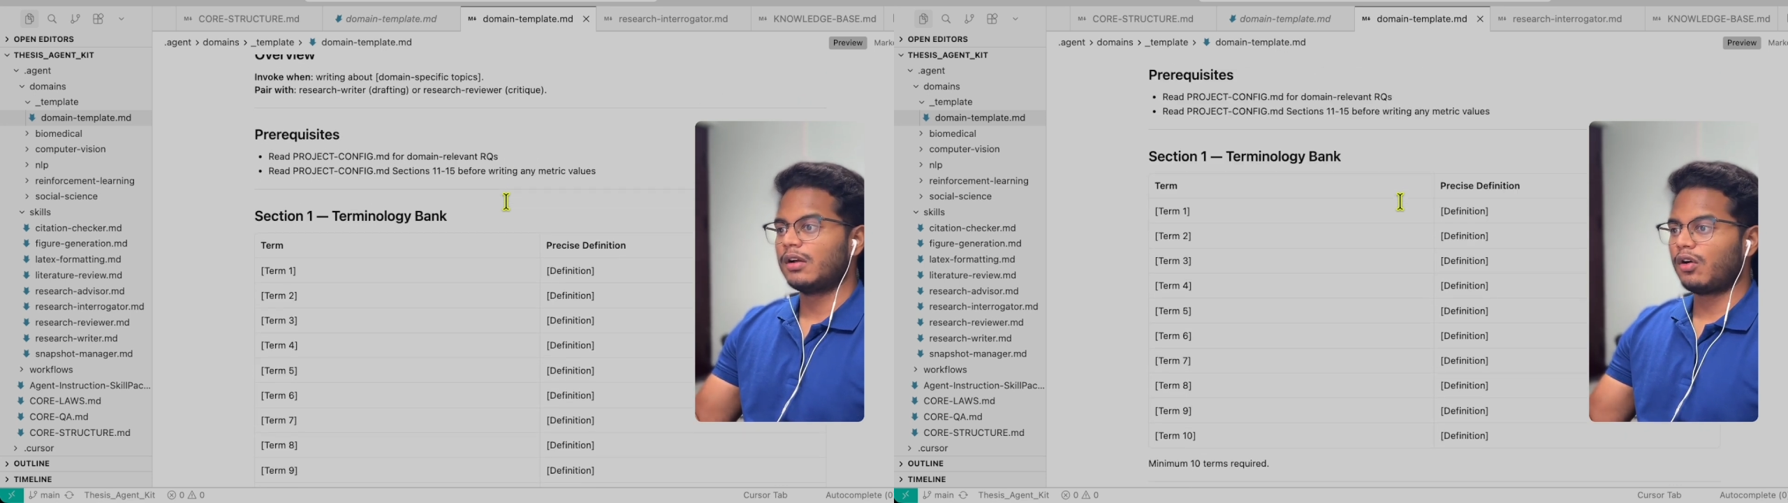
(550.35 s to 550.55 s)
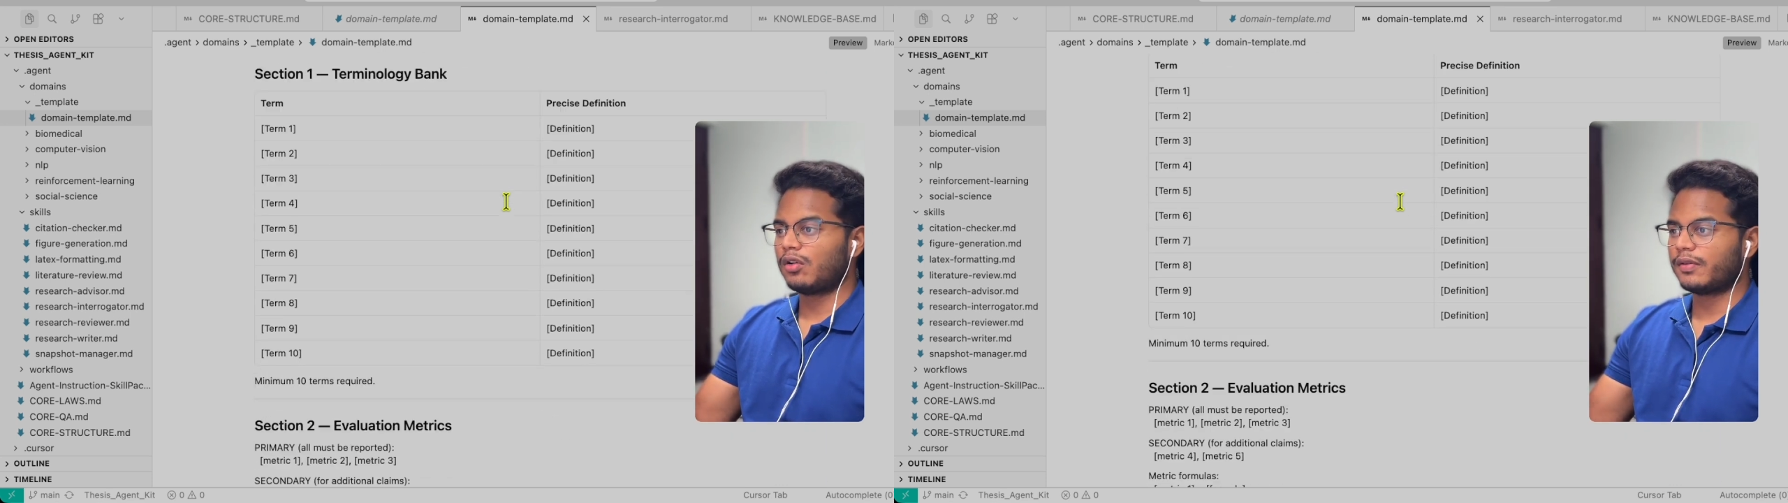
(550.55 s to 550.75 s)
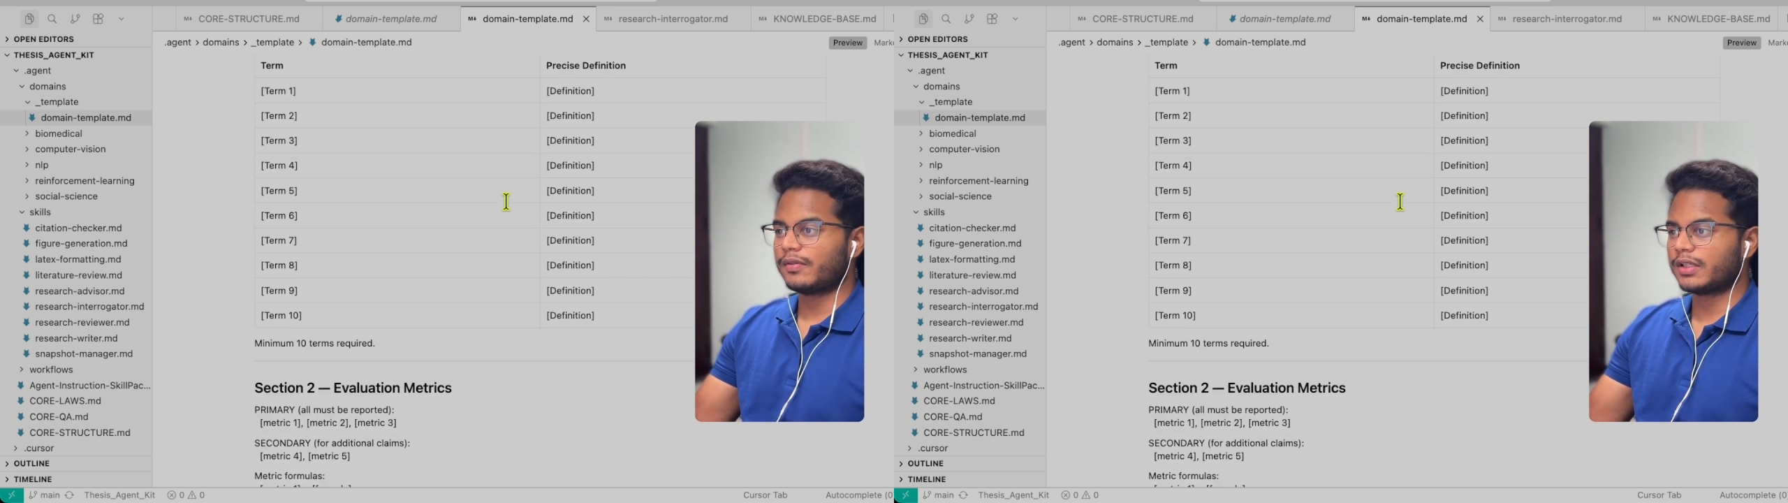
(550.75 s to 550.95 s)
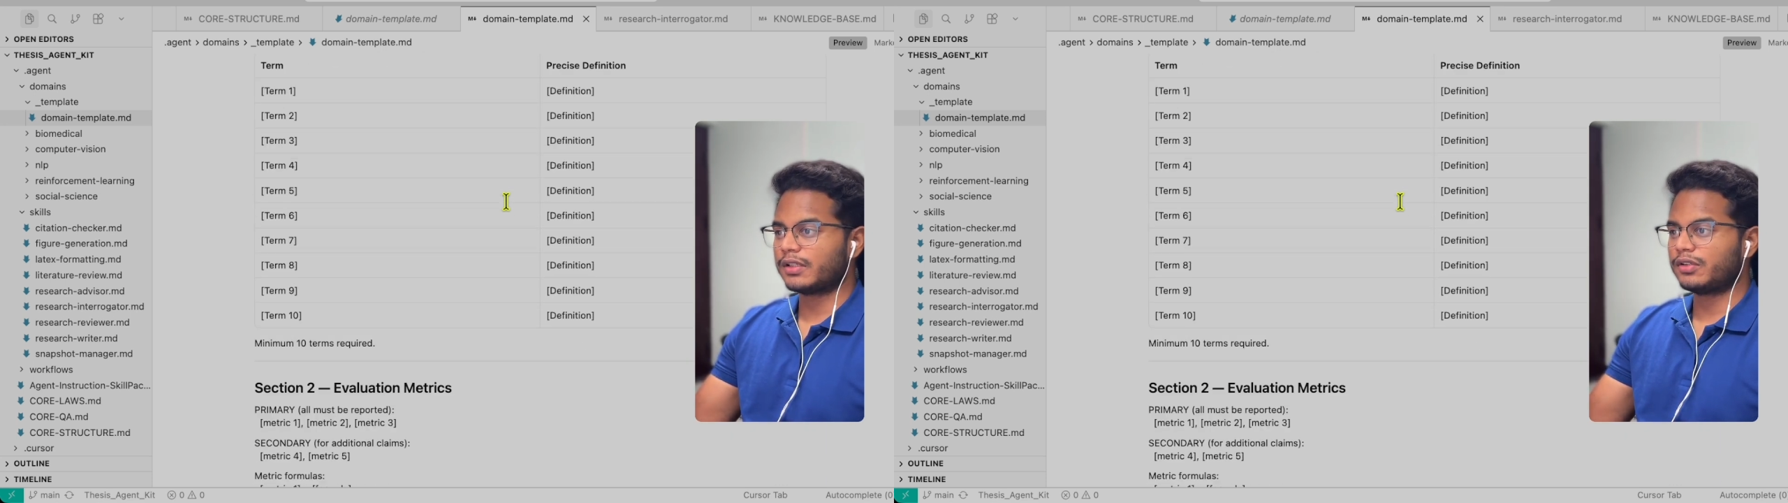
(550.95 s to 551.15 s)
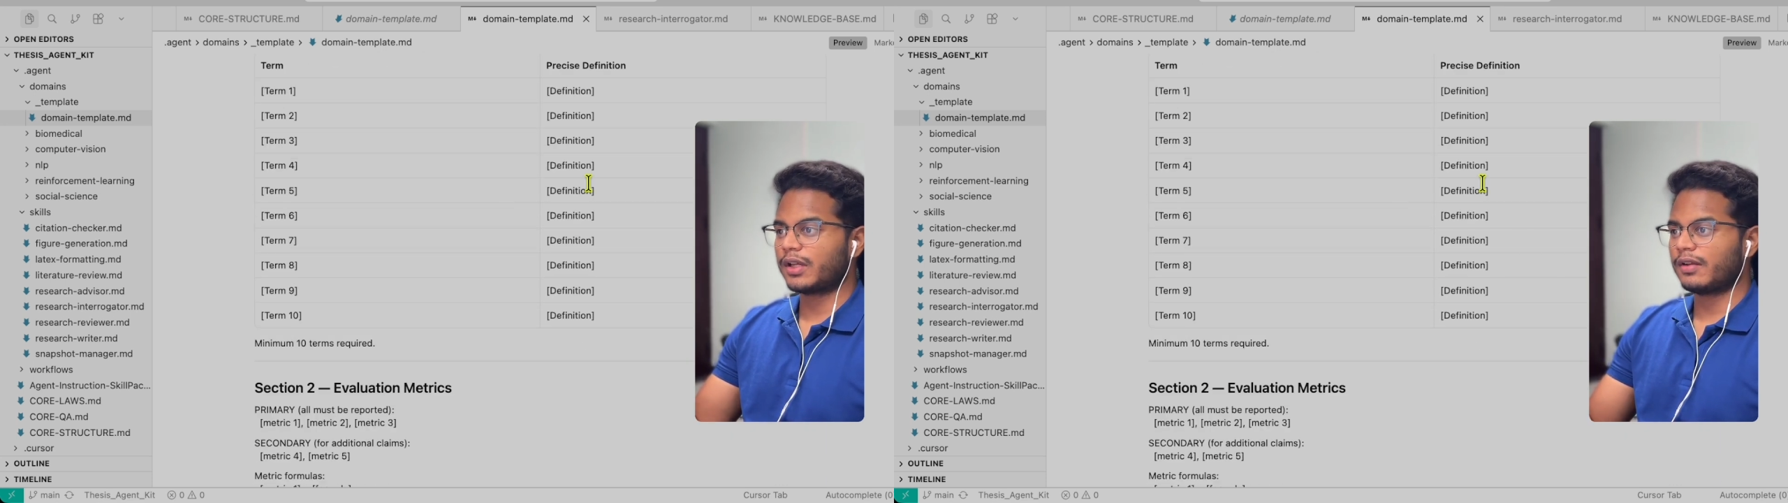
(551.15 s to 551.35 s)
all of the
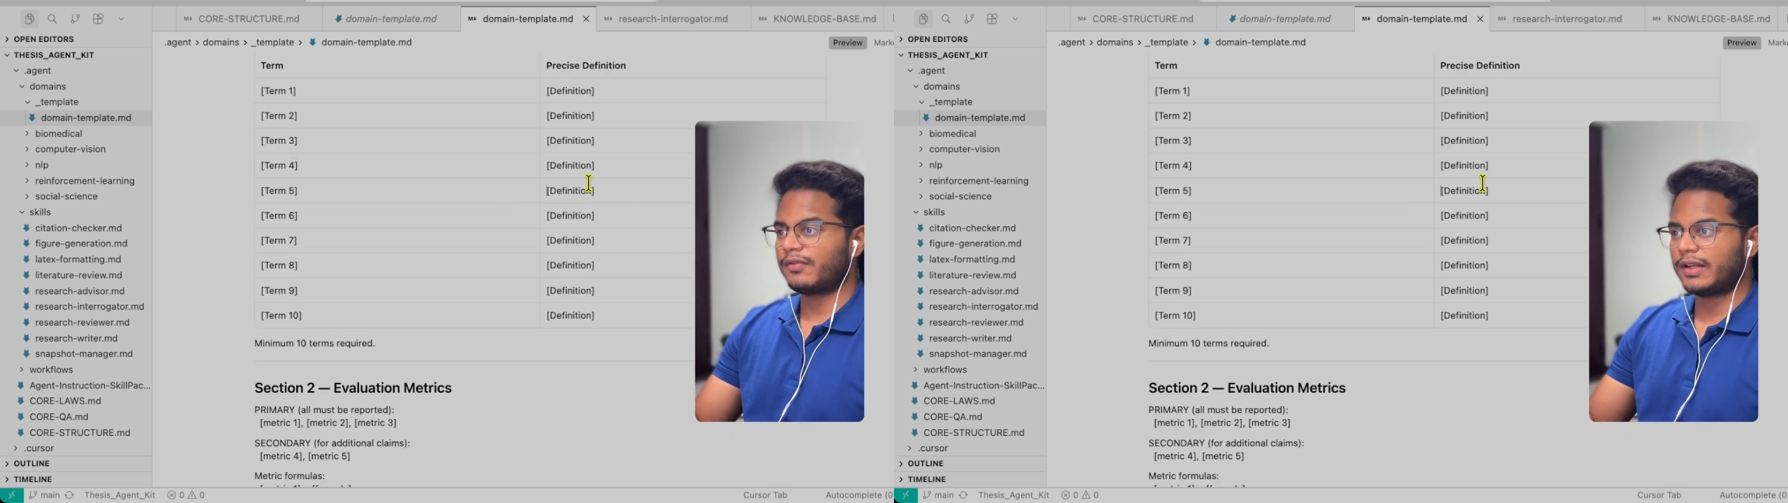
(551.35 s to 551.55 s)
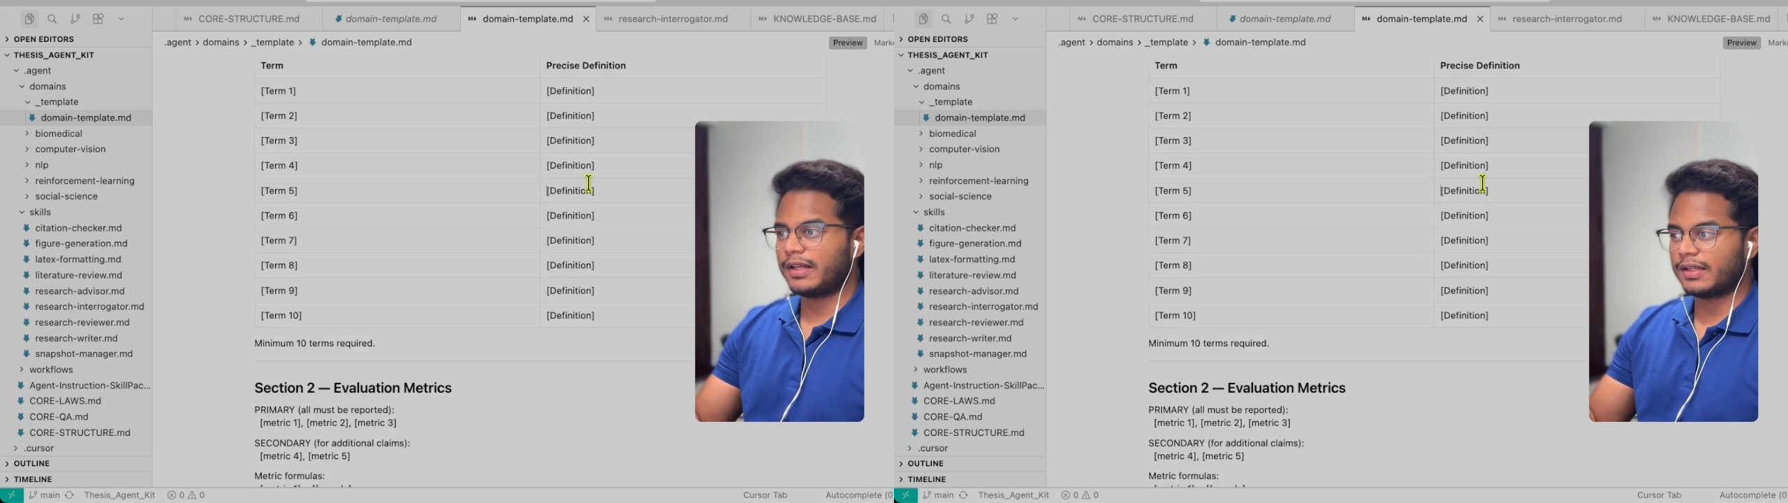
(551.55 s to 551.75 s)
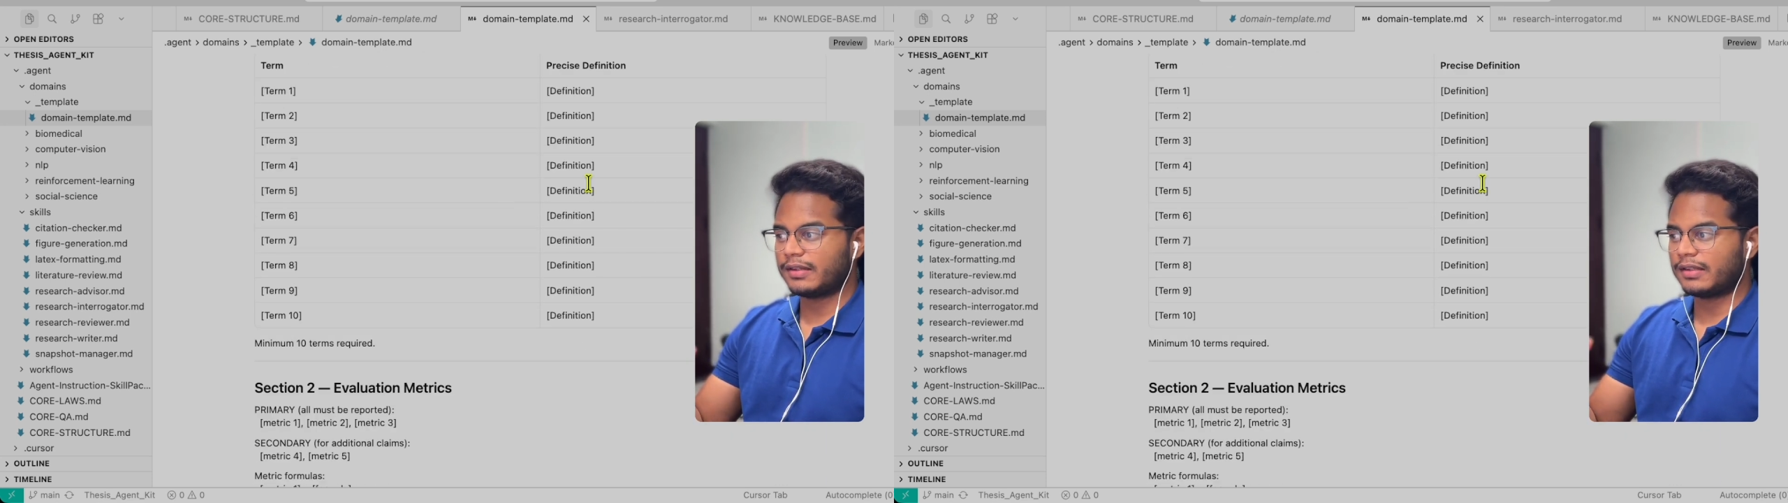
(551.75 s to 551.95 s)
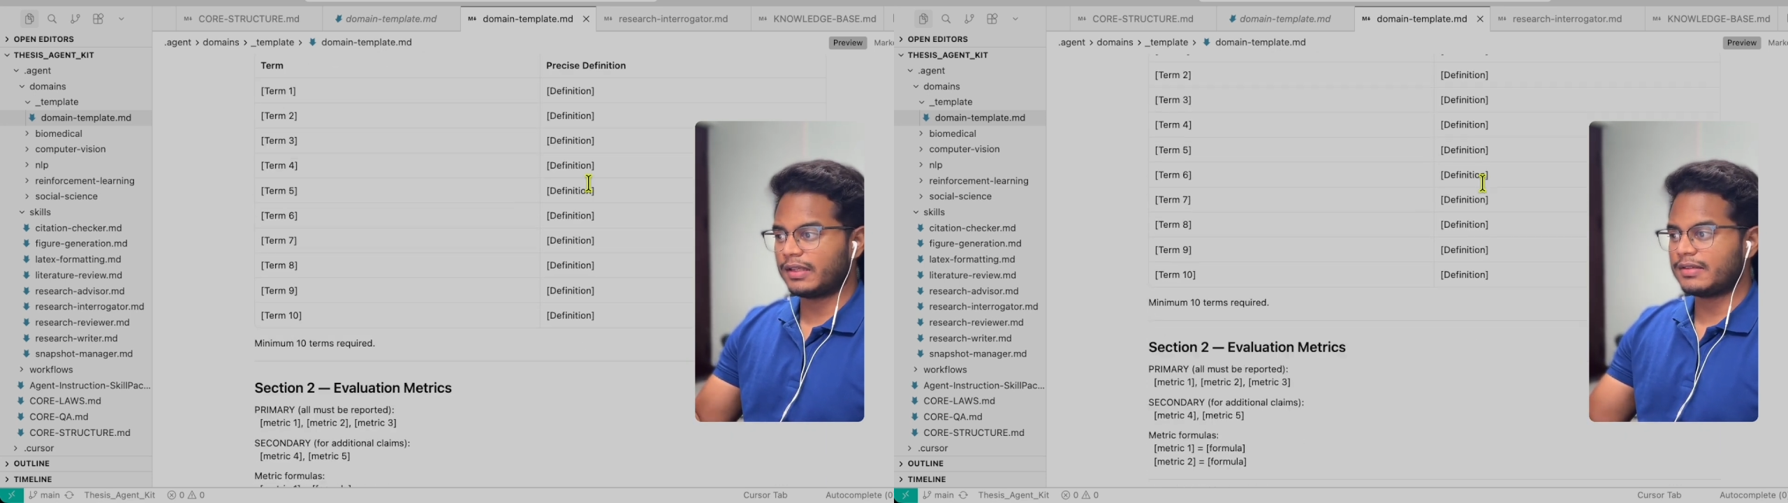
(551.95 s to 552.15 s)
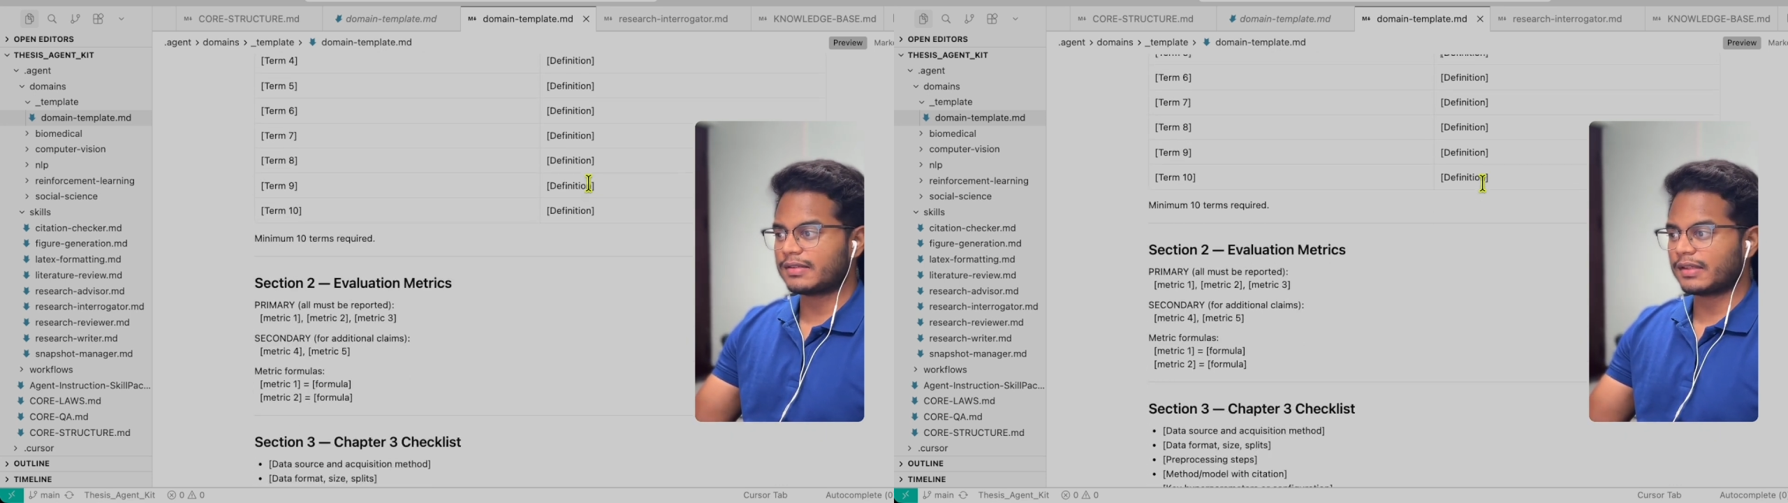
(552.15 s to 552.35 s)
you can fill in
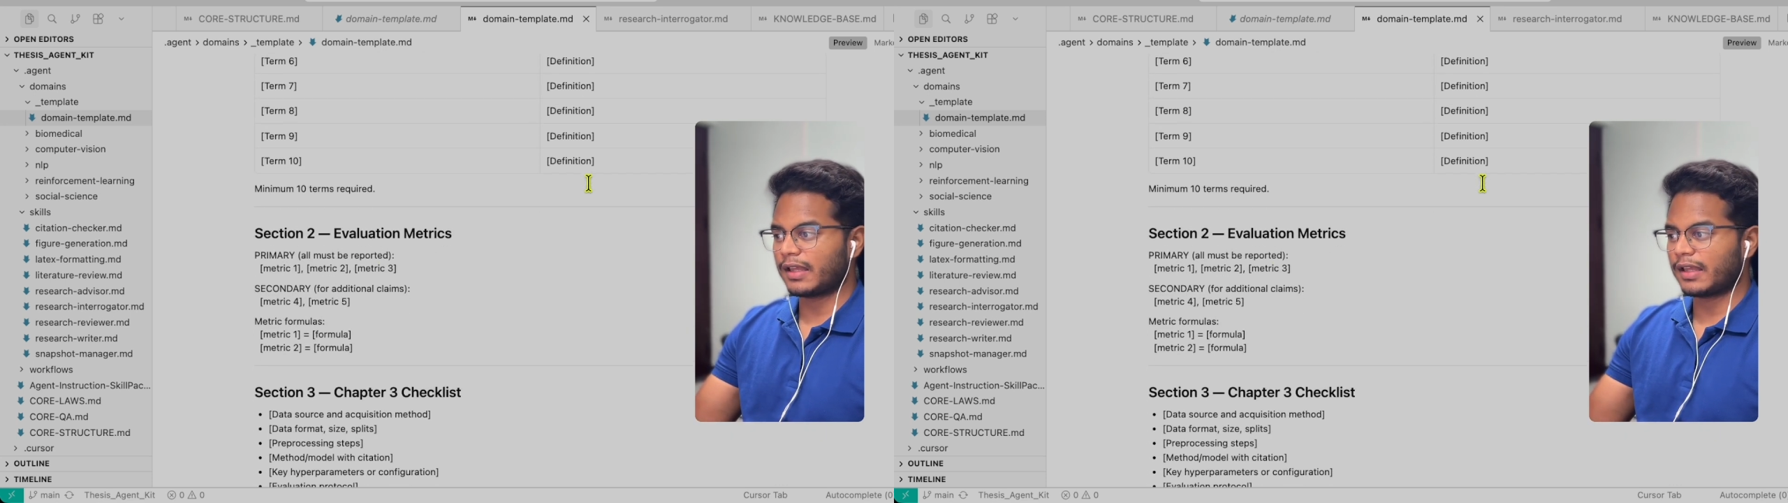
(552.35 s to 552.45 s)
these,